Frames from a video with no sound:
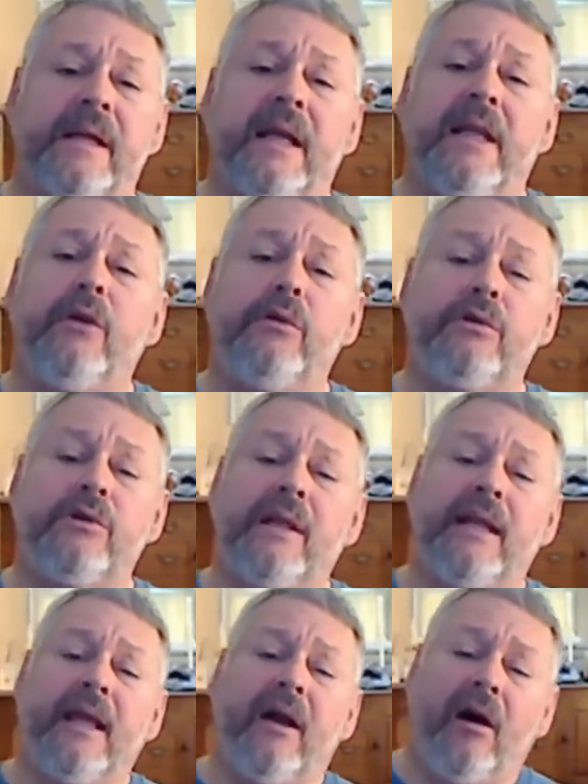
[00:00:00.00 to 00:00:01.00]

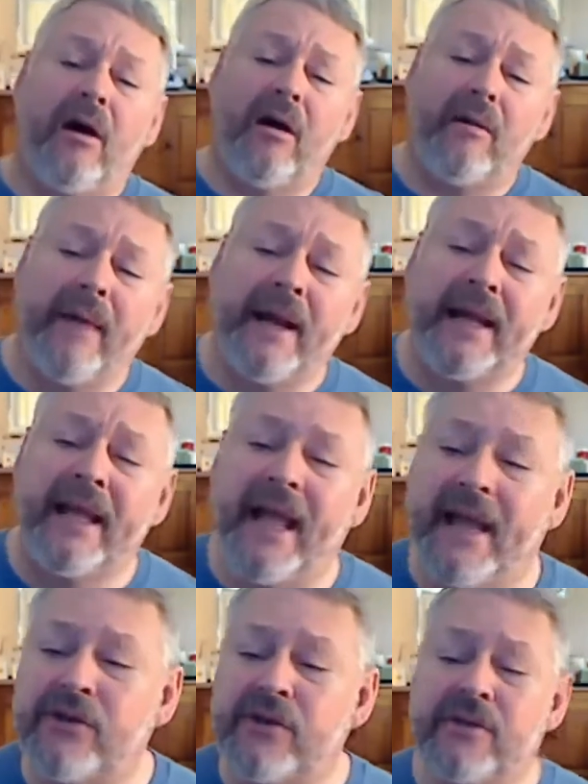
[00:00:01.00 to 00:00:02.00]
Usually, our
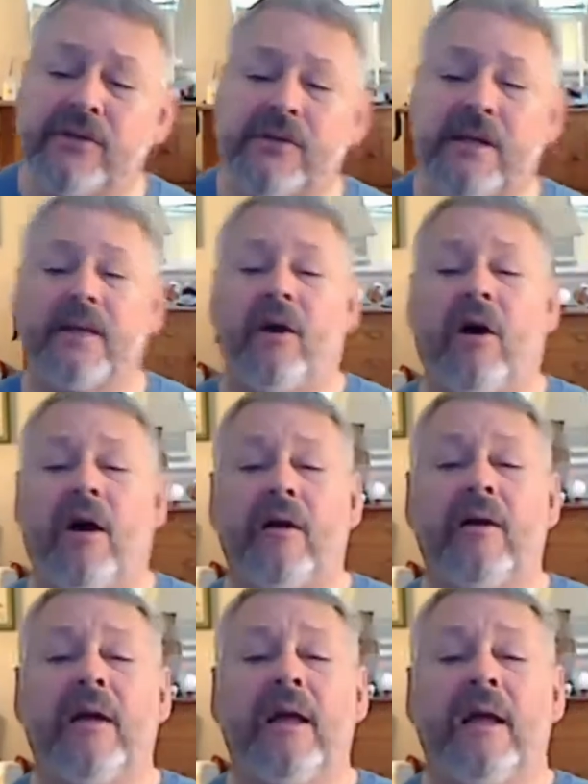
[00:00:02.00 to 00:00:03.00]
medications and
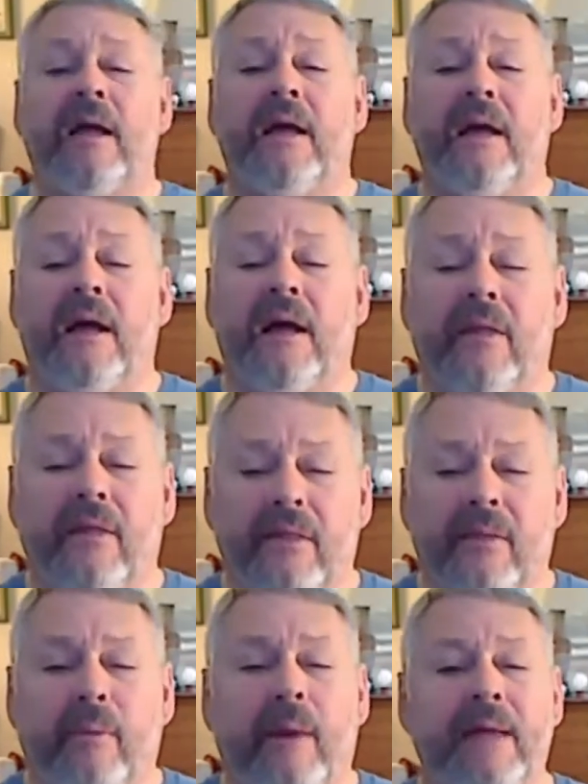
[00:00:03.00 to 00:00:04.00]
our
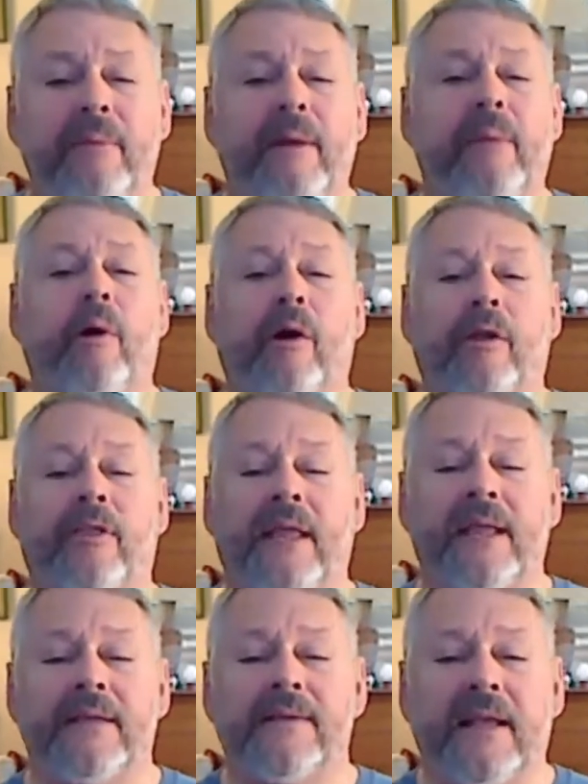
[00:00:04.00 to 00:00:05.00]
the way we work
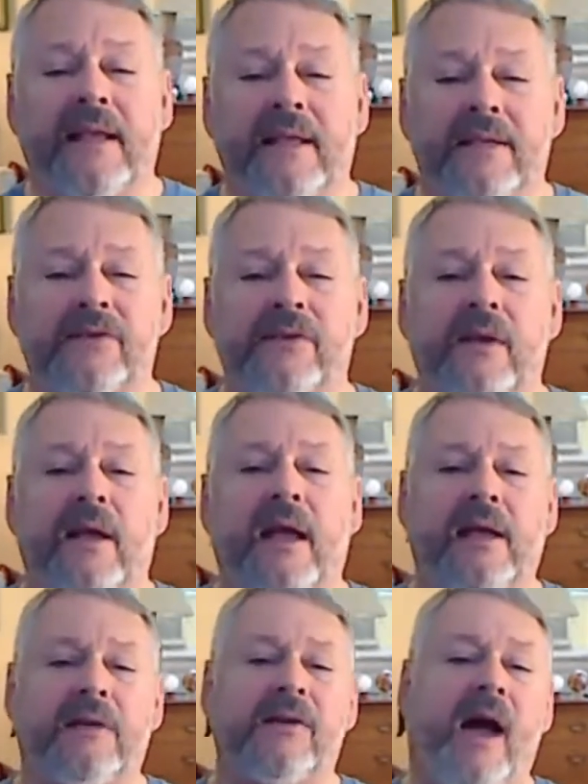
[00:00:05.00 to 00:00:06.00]
things is
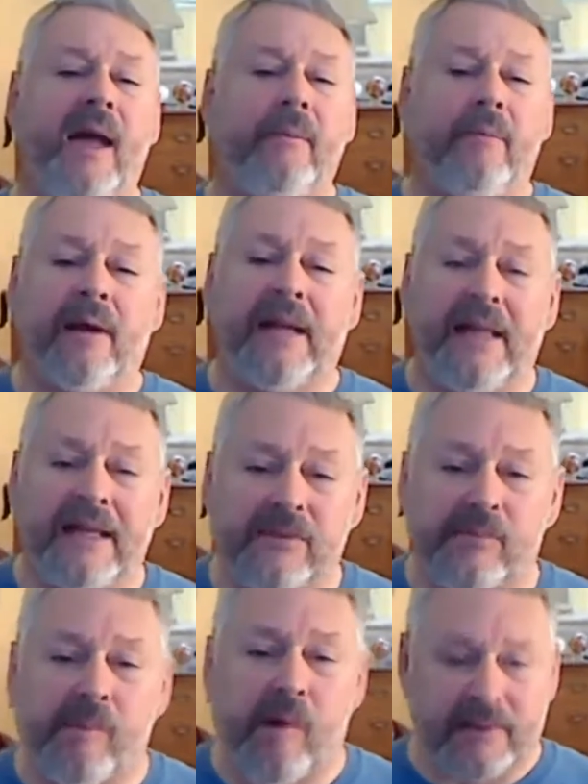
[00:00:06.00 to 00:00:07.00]
a time release
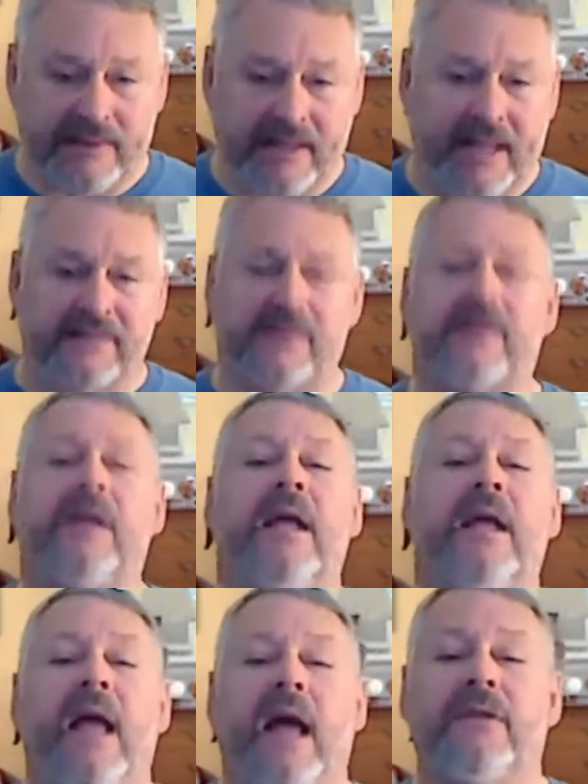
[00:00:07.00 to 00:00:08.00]
process.
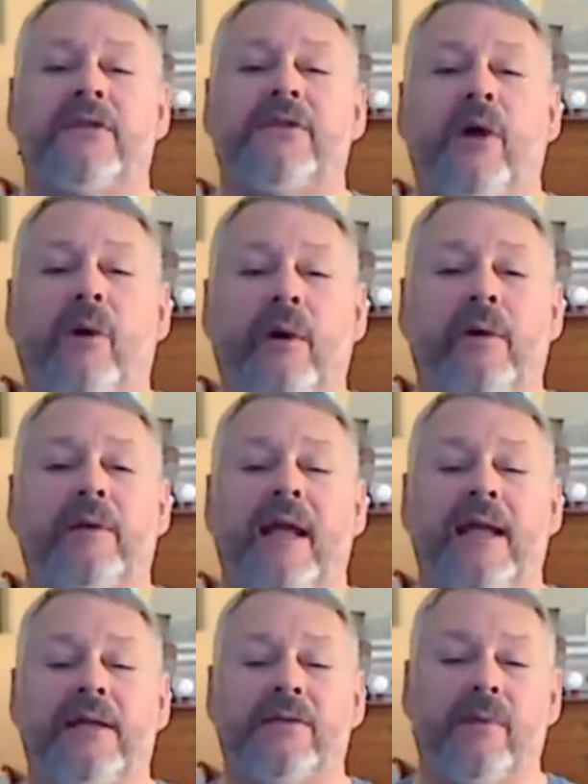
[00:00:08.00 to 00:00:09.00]
And so it
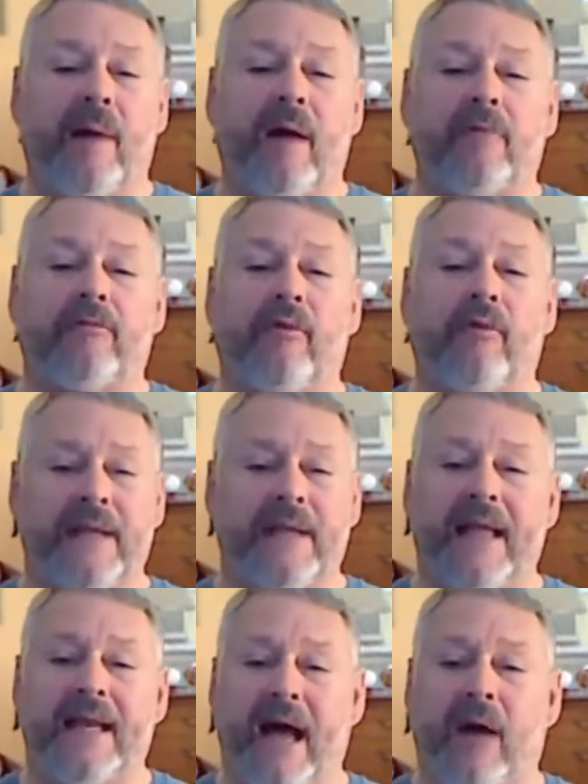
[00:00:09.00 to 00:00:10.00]
takes about
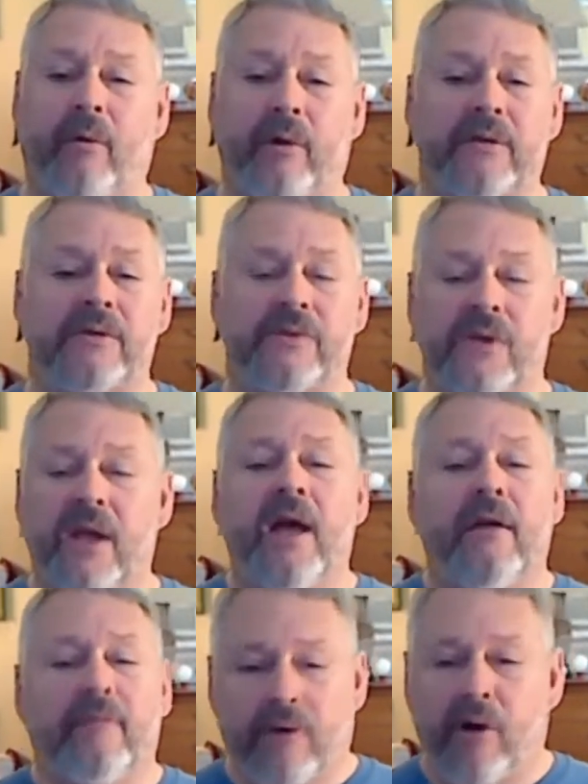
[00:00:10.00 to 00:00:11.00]
48 hours
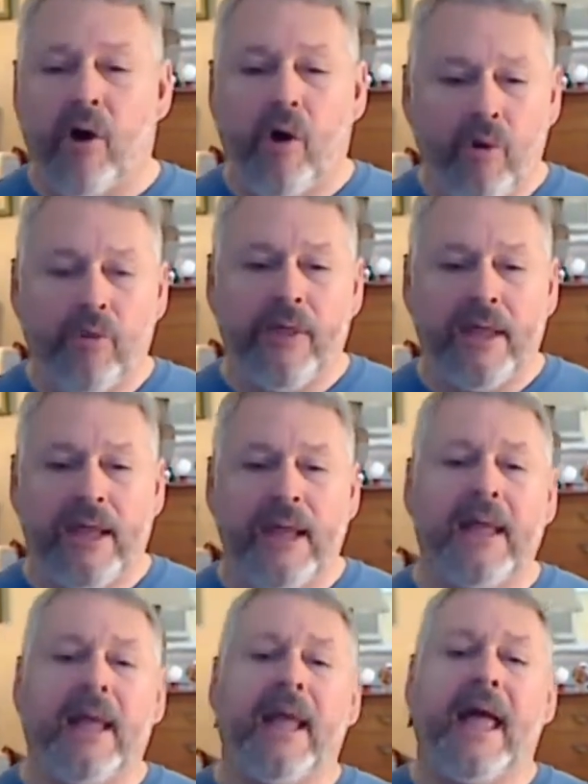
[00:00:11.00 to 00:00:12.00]
for all
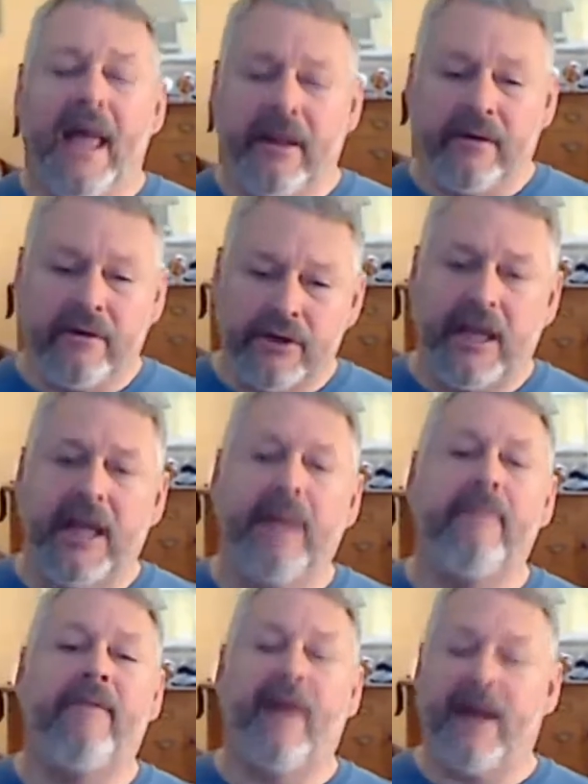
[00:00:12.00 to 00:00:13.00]
the energy,
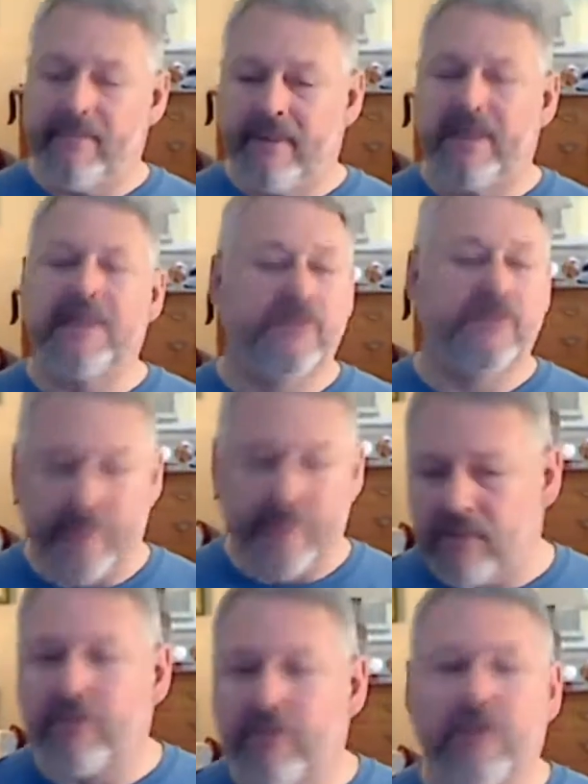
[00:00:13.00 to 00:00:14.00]
vitamins,
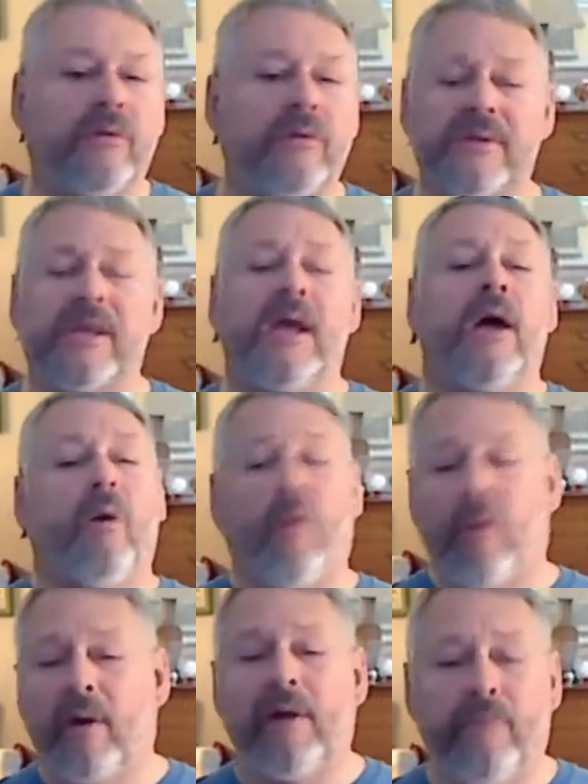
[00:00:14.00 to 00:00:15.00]
minerals,
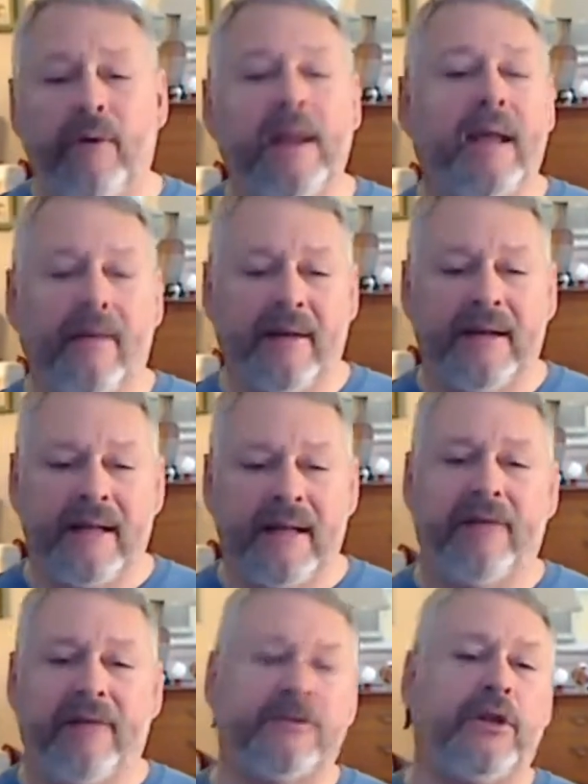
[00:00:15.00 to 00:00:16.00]
or if we
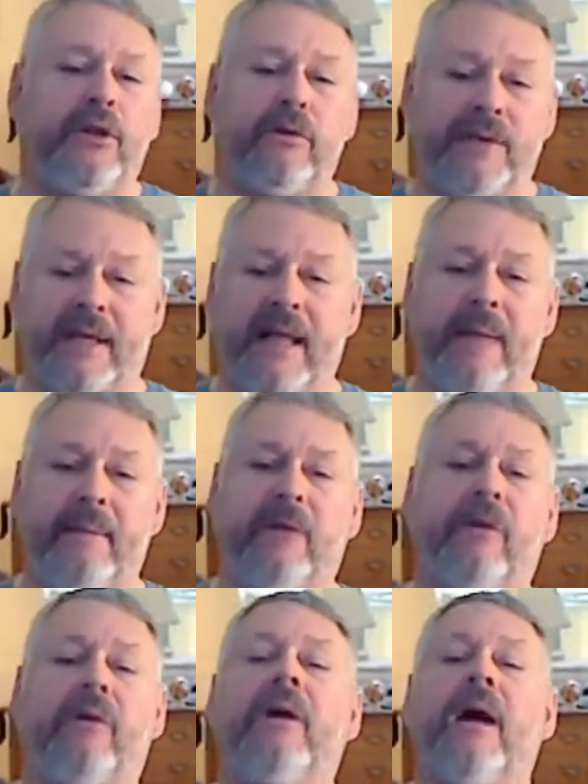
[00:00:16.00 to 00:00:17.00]
have to use a
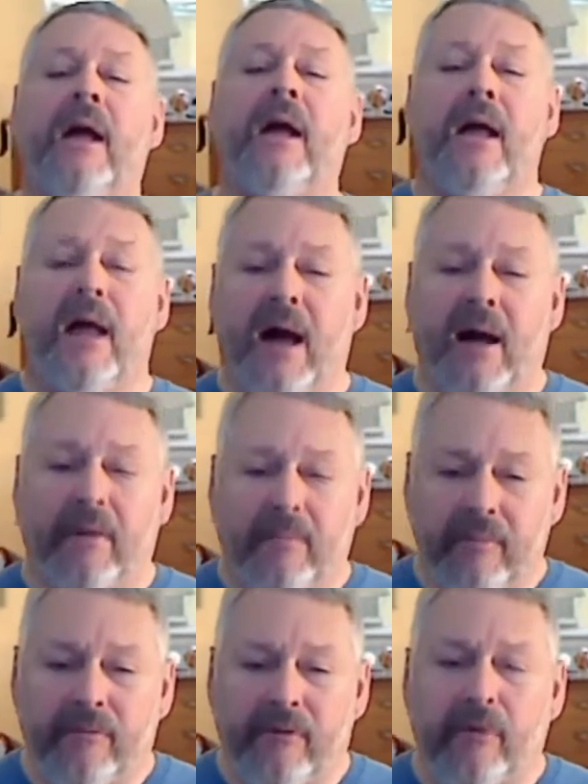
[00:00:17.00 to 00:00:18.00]
chemical, uh,
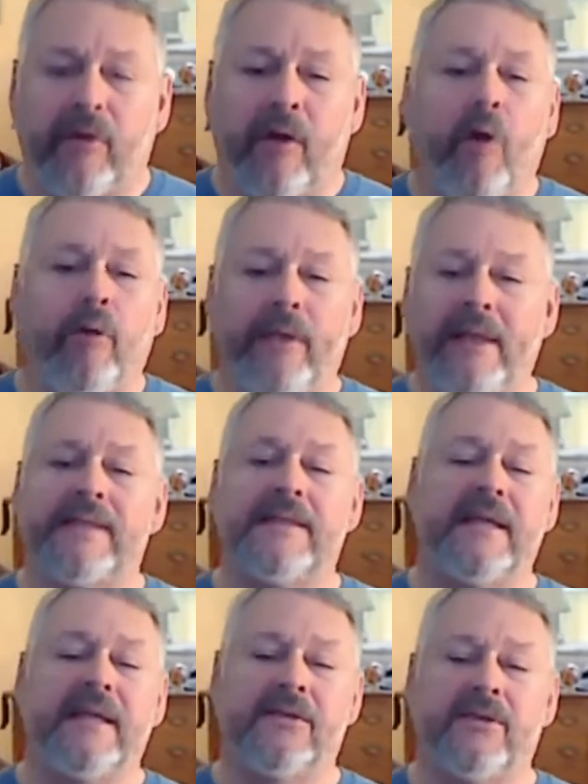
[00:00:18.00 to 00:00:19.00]
for all these
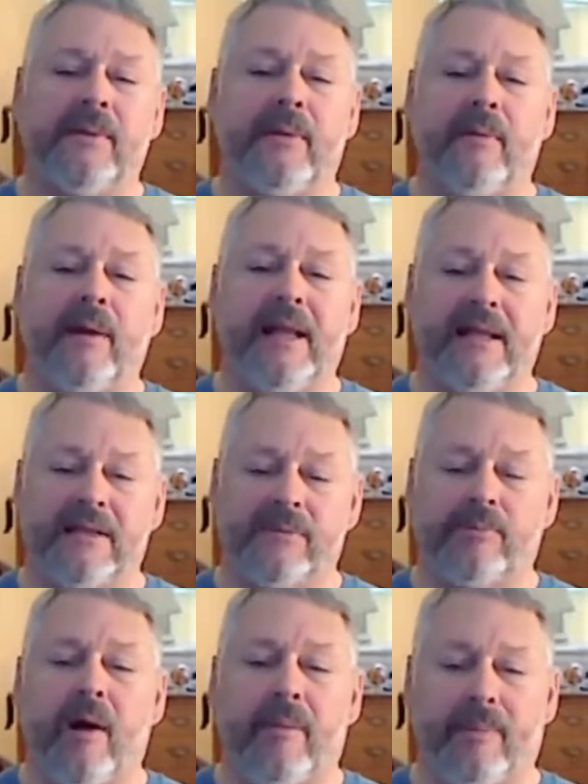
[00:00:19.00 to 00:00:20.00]
things to be released
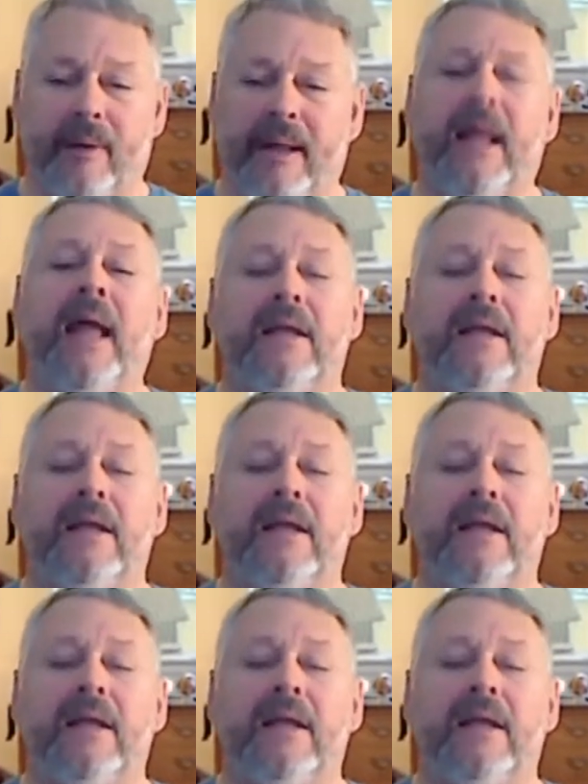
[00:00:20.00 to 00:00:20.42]
properly.